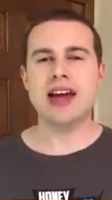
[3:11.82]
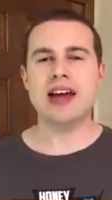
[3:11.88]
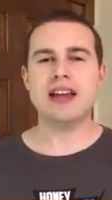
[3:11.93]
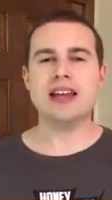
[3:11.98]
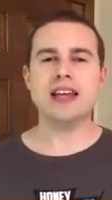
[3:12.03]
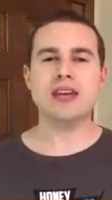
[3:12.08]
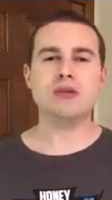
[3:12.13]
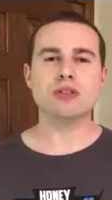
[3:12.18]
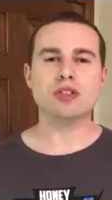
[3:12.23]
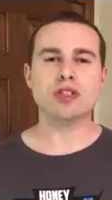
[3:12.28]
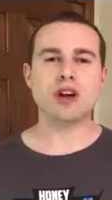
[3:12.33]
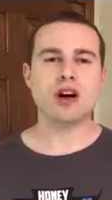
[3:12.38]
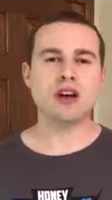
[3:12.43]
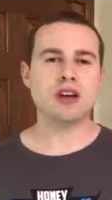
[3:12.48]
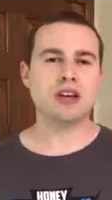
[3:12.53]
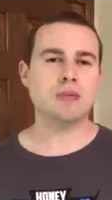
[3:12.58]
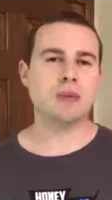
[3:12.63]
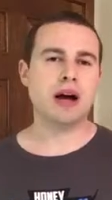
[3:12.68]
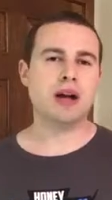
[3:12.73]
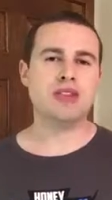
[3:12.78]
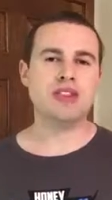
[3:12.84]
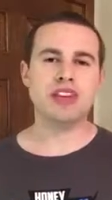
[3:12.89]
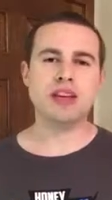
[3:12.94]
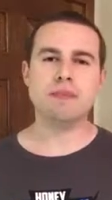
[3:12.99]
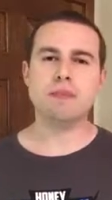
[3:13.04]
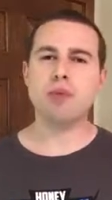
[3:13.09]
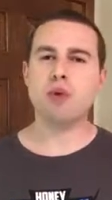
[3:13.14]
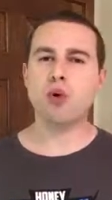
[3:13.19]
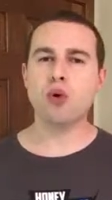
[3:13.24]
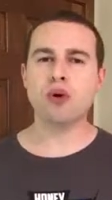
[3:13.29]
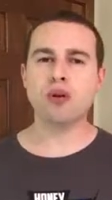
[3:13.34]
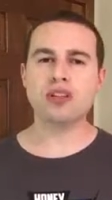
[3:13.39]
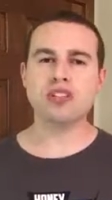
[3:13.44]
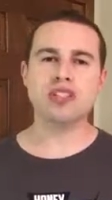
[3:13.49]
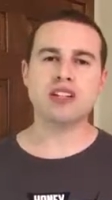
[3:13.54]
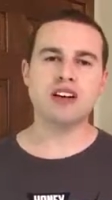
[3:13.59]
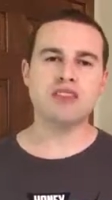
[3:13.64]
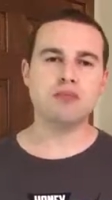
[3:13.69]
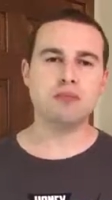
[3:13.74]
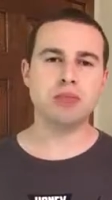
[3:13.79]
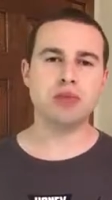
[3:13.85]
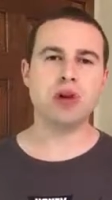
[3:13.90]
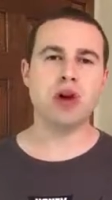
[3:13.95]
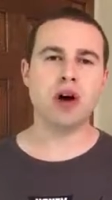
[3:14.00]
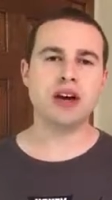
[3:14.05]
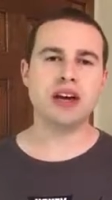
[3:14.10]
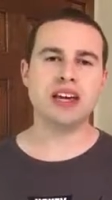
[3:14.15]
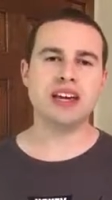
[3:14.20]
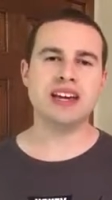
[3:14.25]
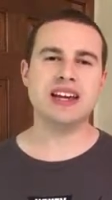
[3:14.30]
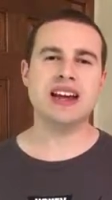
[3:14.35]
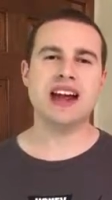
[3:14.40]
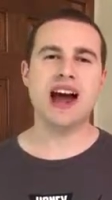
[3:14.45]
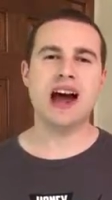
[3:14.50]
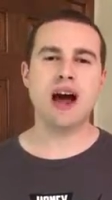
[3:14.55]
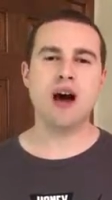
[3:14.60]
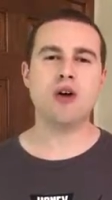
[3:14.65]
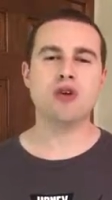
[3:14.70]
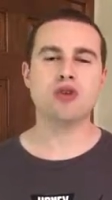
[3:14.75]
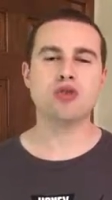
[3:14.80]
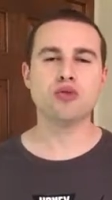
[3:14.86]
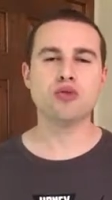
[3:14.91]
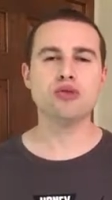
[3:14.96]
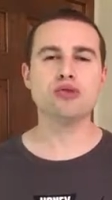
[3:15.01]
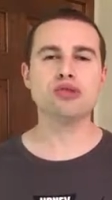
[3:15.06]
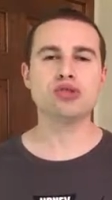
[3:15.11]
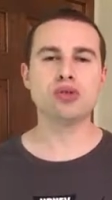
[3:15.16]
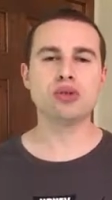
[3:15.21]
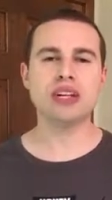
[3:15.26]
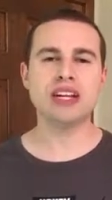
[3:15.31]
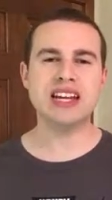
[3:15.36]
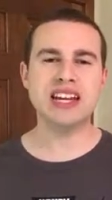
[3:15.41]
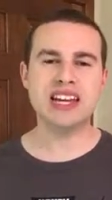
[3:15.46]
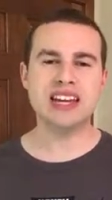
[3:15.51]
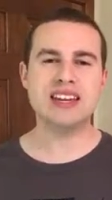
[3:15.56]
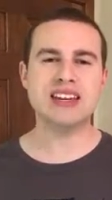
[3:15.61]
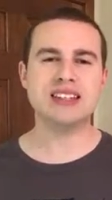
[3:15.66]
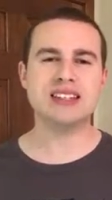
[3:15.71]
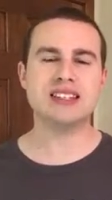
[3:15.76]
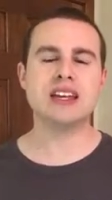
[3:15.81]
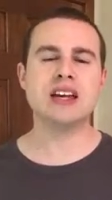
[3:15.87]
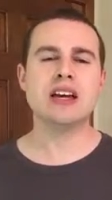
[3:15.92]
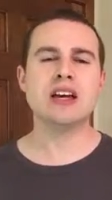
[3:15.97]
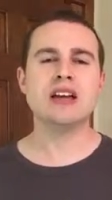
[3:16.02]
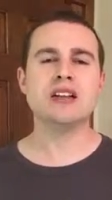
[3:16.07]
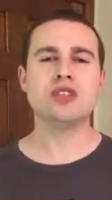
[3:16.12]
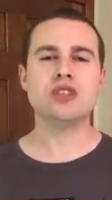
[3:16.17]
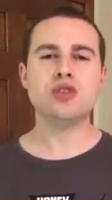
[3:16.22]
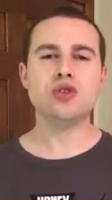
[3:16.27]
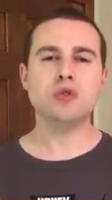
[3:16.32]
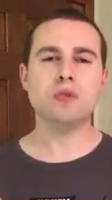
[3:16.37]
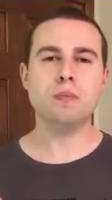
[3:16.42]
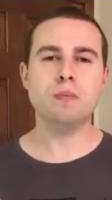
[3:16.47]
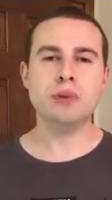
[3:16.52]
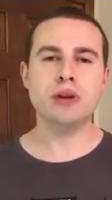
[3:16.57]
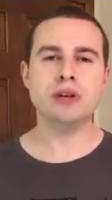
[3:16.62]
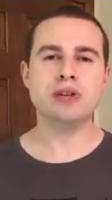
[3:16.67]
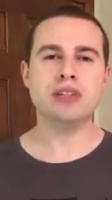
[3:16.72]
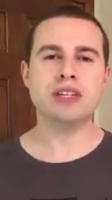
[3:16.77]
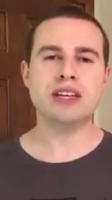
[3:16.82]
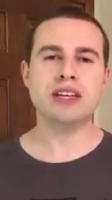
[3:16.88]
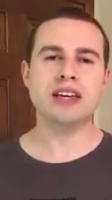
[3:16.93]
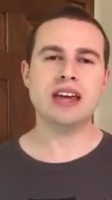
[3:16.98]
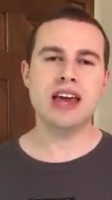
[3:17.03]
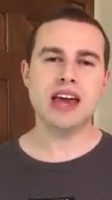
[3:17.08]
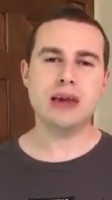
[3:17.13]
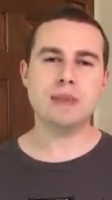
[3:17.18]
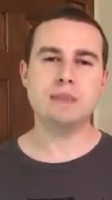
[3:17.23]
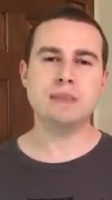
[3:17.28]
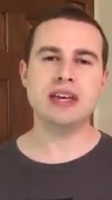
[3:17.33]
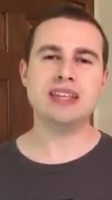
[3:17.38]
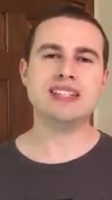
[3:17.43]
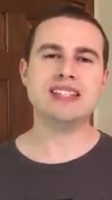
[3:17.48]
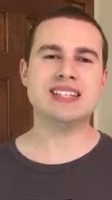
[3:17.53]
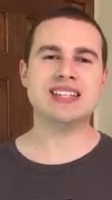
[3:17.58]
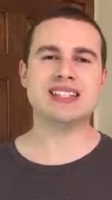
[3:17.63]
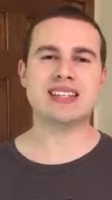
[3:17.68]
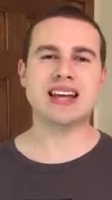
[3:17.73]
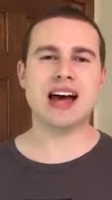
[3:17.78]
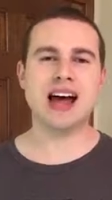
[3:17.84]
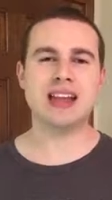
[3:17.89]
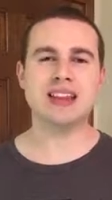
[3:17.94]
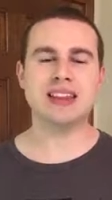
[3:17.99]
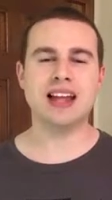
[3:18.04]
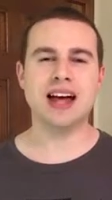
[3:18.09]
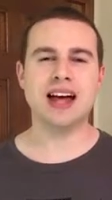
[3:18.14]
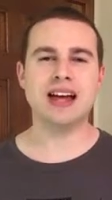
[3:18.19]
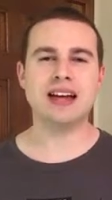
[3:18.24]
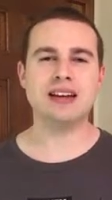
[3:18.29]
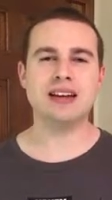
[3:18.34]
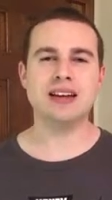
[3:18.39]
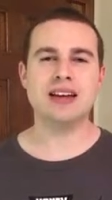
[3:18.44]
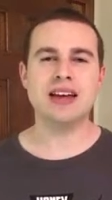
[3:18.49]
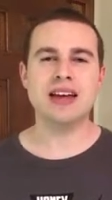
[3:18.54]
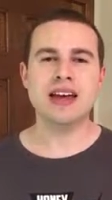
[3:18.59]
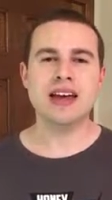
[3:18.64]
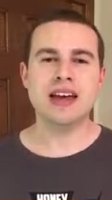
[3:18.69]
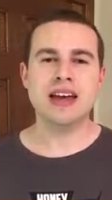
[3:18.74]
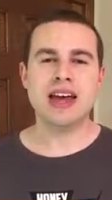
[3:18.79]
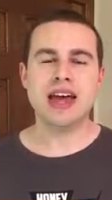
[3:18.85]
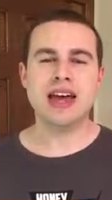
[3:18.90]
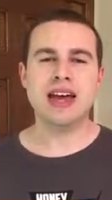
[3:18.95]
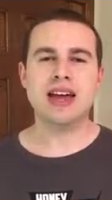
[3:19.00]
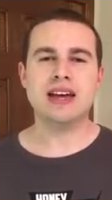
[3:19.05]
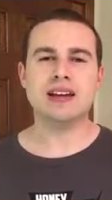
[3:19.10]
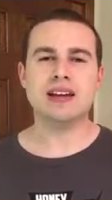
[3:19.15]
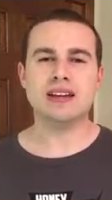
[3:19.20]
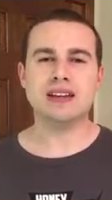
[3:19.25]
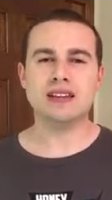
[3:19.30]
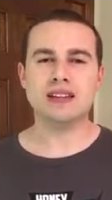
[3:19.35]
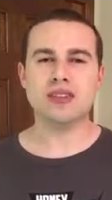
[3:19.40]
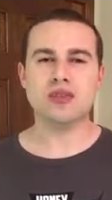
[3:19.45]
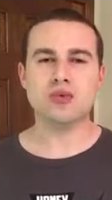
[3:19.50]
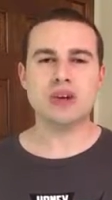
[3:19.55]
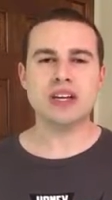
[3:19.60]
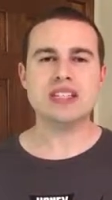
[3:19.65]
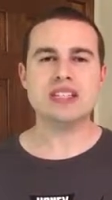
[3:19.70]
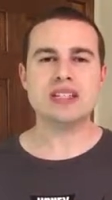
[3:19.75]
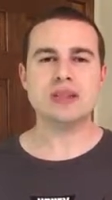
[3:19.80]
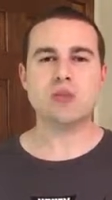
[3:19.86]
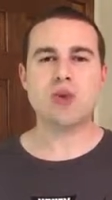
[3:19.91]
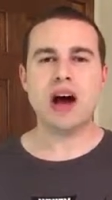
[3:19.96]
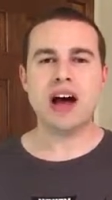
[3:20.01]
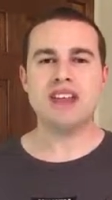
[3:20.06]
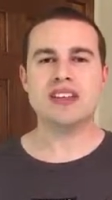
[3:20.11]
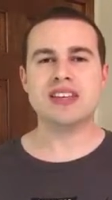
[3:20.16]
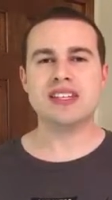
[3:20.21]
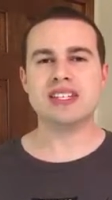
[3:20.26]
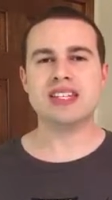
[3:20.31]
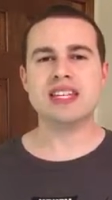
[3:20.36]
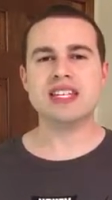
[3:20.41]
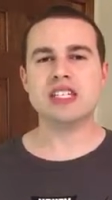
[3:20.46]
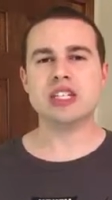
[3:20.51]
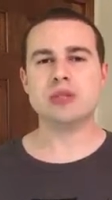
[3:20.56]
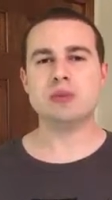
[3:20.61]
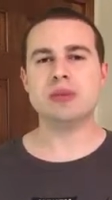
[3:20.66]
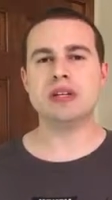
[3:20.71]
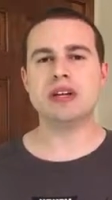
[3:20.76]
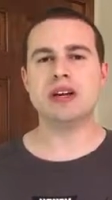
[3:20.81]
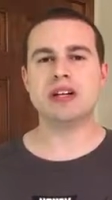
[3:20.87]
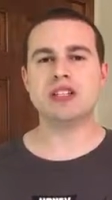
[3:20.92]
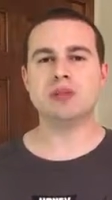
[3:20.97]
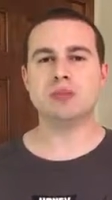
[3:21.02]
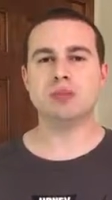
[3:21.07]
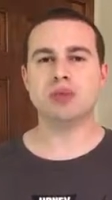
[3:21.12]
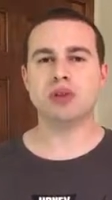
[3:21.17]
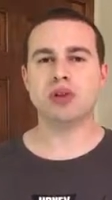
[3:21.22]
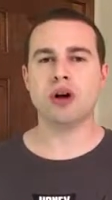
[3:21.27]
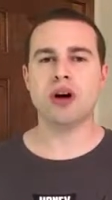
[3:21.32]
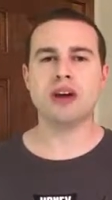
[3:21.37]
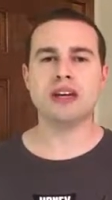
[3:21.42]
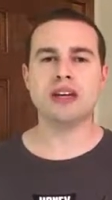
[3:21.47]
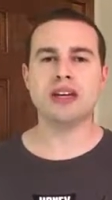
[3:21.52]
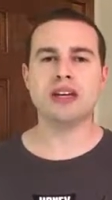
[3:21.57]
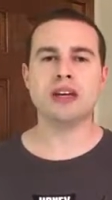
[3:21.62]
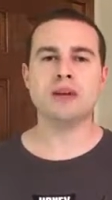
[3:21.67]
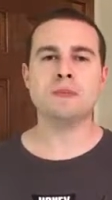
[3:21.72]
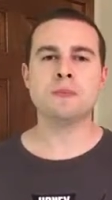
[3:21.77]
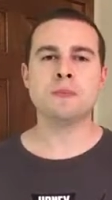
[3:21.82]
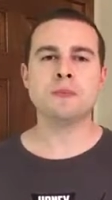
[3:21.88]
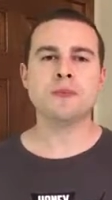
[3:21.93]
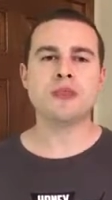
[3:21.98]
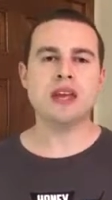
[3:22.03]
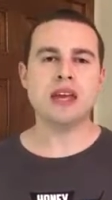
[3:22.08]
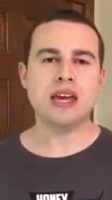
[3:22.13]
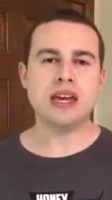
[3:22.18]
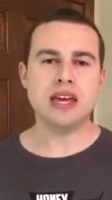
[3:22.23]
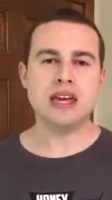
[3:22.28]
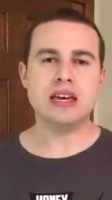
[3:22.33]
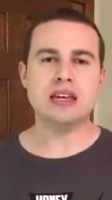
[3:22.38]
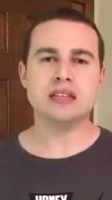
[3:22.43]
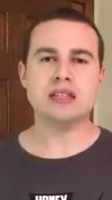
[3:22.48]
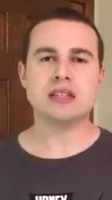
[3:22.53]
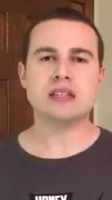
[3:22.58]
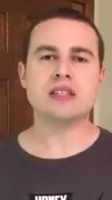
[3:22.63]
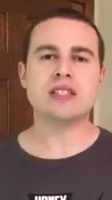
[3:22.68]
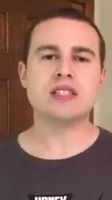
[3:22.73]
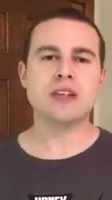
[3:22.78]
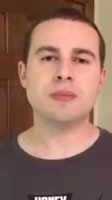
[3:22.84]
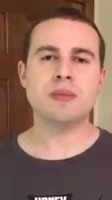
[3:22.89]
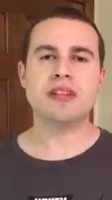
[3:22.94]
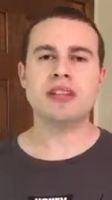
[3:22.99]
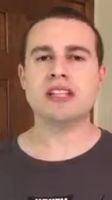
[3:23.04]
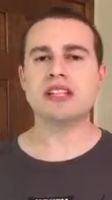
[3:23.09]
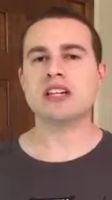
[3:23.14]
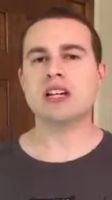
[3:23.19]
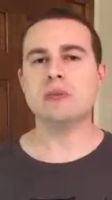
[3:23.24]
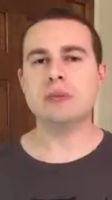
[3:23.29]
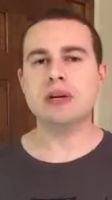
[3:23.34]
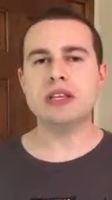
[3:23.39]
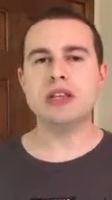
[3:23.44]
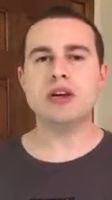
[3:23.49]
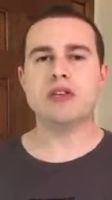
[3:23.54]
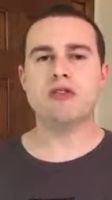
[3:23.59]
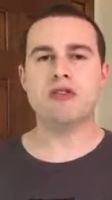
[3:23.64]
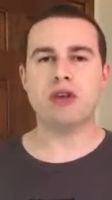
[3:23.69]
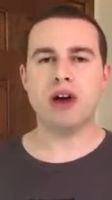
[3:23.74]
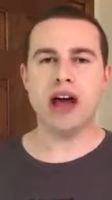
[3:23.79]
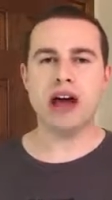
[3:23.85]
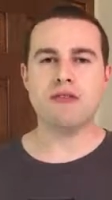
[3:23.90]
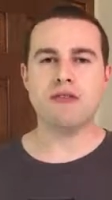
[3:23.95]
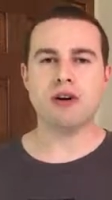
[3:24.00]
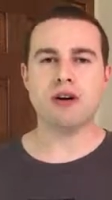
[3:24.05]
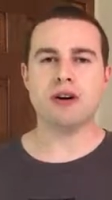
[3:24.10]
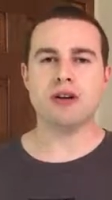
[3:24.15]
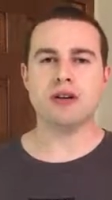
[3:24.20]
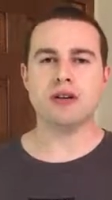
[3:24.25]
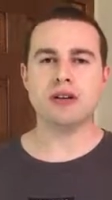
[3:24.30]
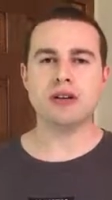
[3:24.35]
And he was talking about the importance of blogging and how crucial it is to building a business online. And the reason why this is, is because blogging is something that's gonna be there forever.